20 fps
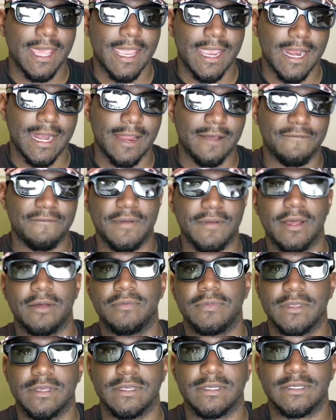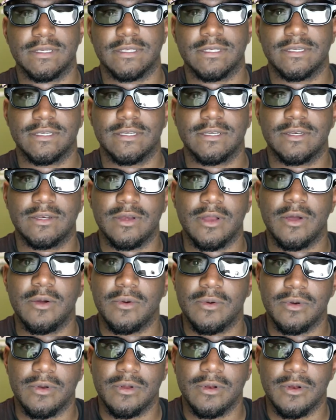and I found this
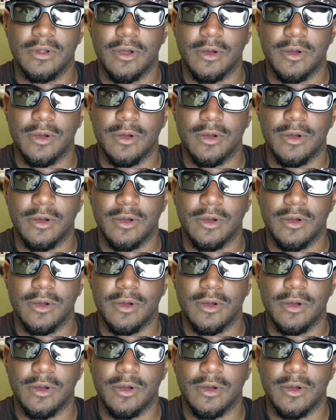note